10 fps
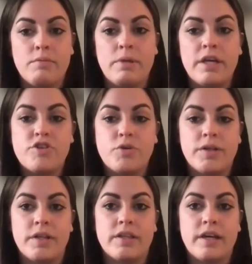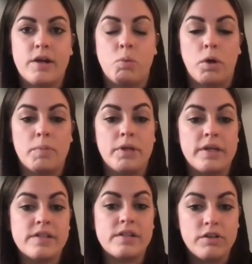make sure that their
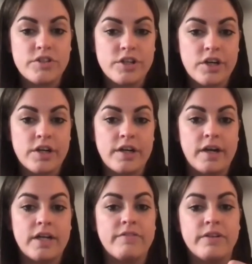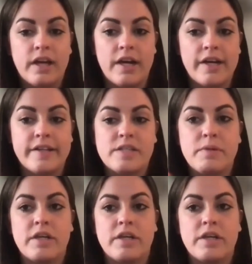workplace culture kind of aligns,